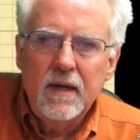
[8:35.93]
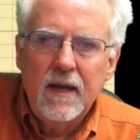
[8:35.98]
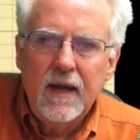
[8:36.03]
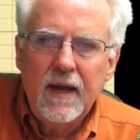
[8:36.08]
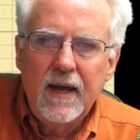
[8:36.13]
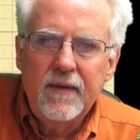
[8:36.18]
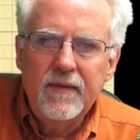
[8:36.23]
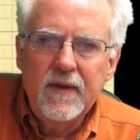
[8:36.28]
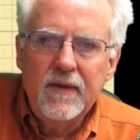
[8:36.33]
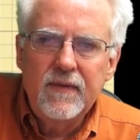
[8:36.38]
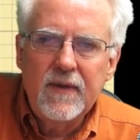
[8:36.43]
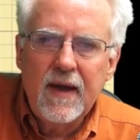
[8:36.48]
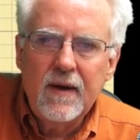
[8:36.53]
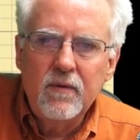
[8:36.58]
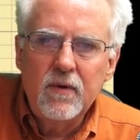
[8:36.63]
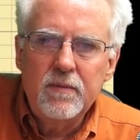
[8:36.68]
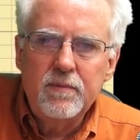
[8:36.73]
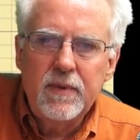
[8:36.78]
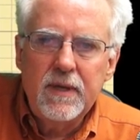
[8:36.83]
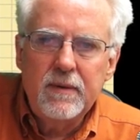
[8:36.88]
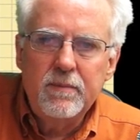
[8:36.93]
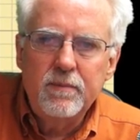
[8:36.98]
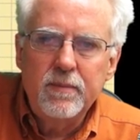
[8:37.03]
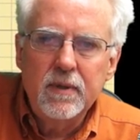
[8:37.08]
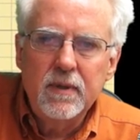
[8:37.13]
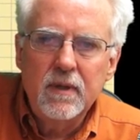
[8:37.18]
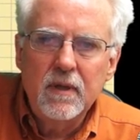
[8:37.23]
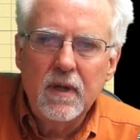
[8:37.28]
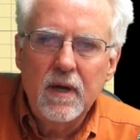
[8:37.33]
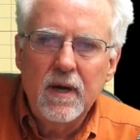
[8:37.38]
and then that would be
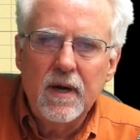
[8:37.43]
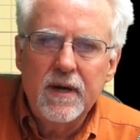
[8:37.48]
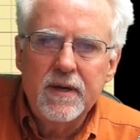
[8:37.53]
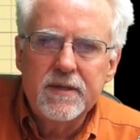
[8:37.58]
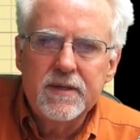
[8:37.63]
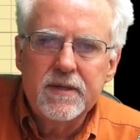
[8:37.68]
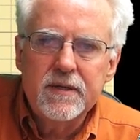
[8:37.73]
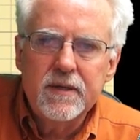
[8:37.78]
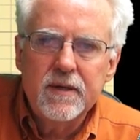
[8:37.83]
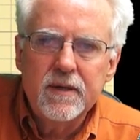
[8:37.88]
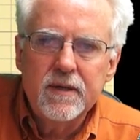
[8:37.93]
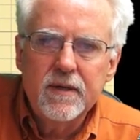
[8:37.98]
plus